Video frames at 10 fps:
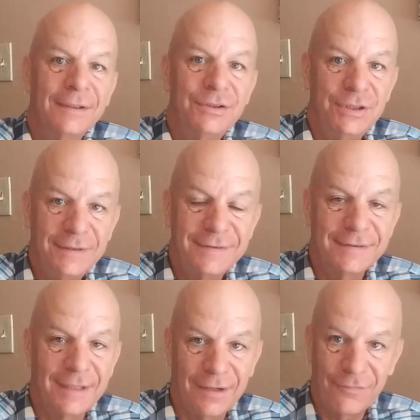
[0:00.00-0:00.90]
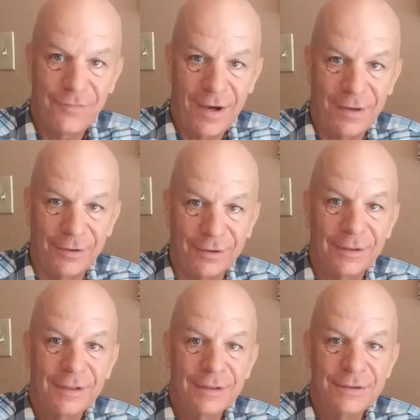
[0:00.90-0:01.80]
Jesus had a father.
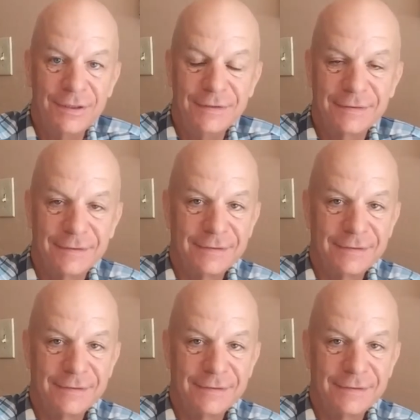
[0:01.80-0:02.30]
Jesus